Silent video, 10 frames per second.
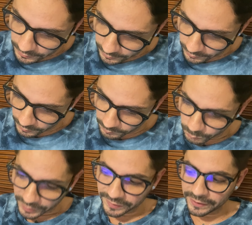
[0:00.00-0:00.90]

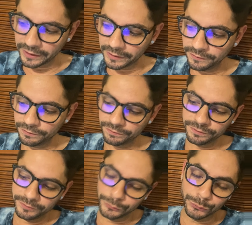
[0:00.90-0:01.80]
once I
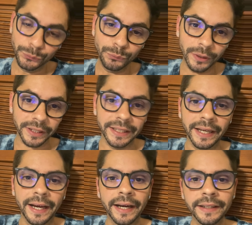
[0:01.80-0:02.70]
knew what I
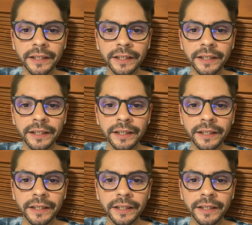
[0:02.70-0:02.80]
had,